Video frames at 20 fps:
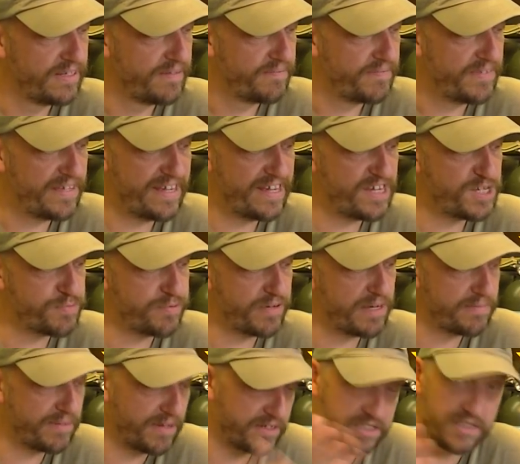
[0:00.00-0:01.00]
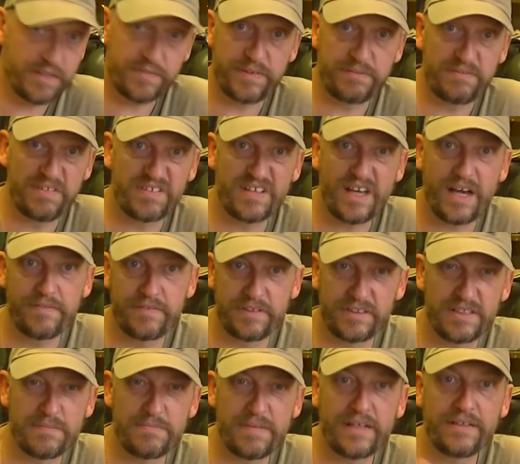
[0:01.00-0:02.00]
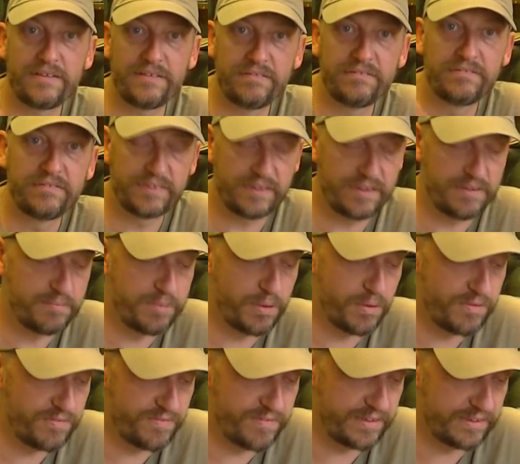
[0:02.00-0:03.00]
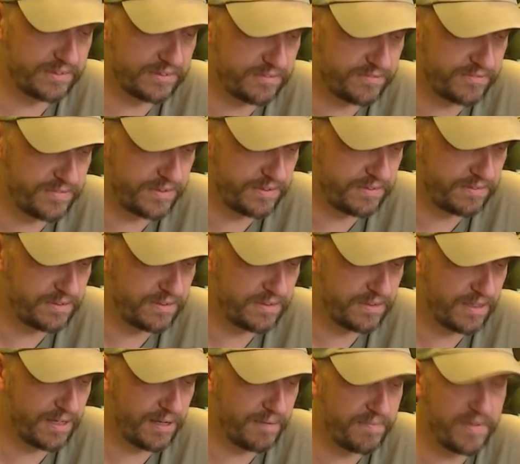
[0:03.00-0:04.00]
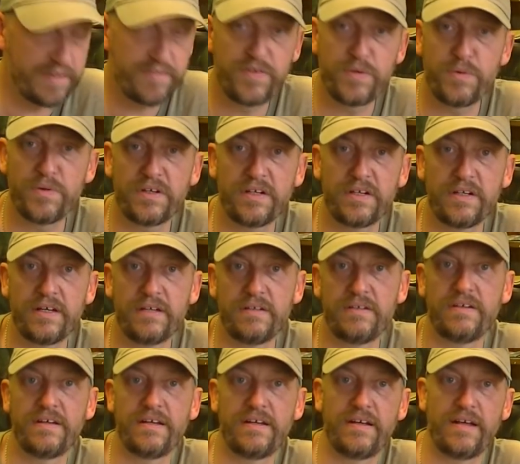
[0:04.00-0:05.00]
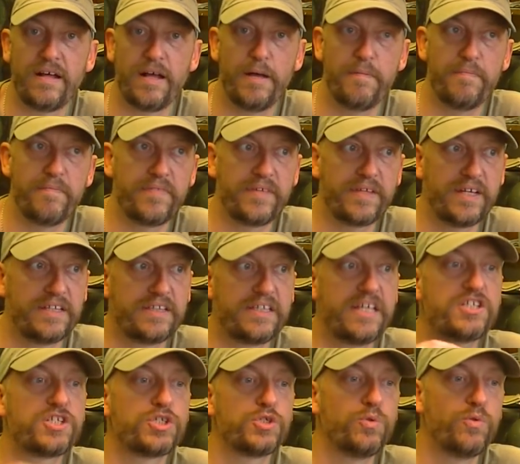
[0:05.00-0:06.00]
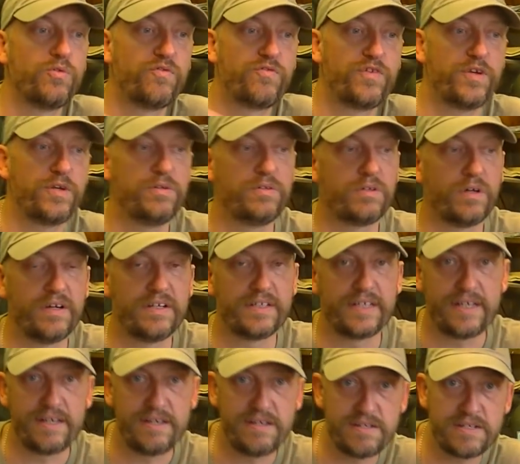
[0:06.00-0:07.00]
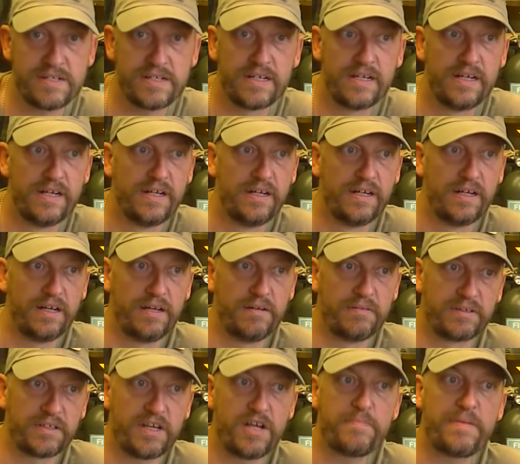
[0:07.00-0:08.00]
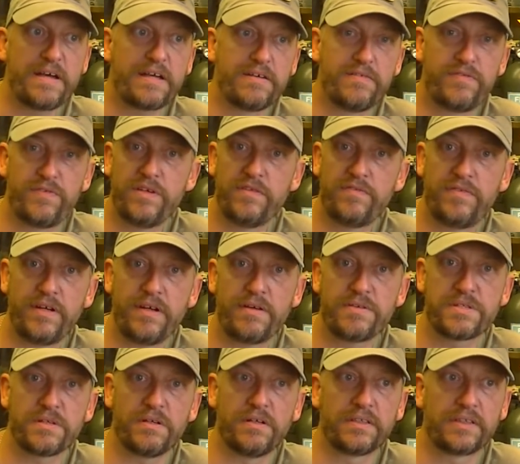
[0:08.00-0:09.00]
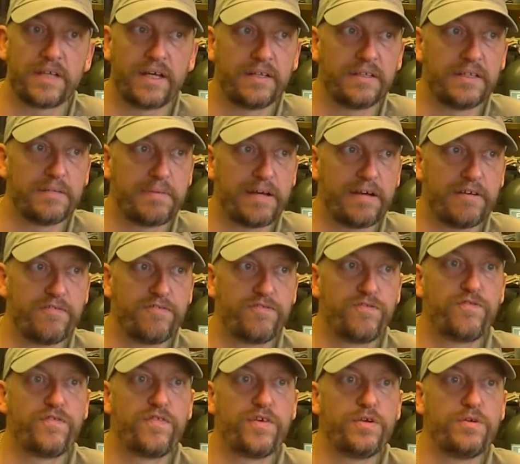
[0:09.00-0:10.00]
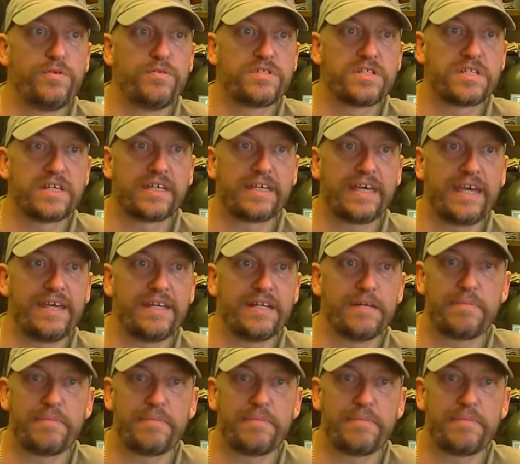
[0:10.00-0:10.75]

That's pretty much, I think we covered the main important things with food. If you want to know additional food ideas, go back a few videos that I've done about foods to get in a